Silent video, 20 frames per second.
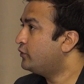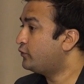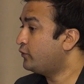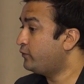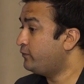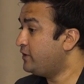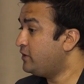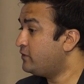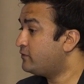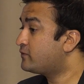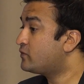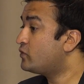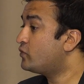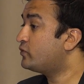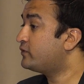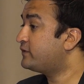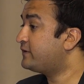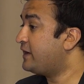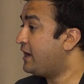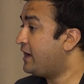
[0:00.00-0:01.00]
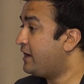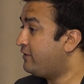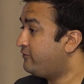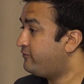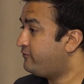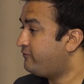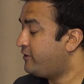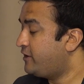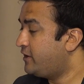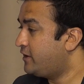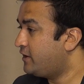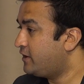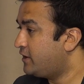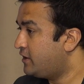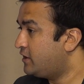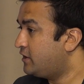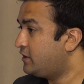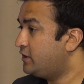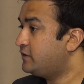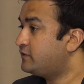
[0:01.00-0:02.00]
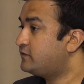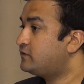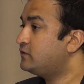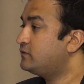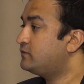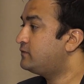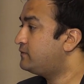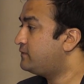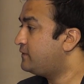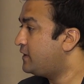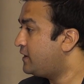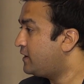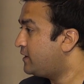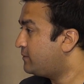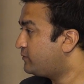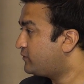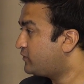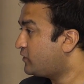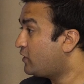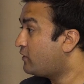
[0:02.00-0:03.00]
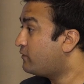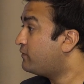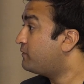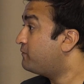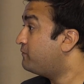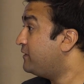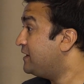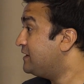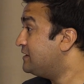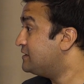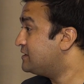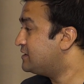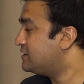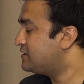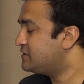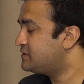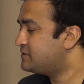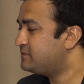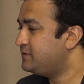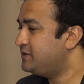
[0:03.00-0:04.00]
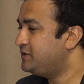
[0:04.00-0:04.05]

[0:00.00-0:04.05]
So we, of course, have a list of software vendors.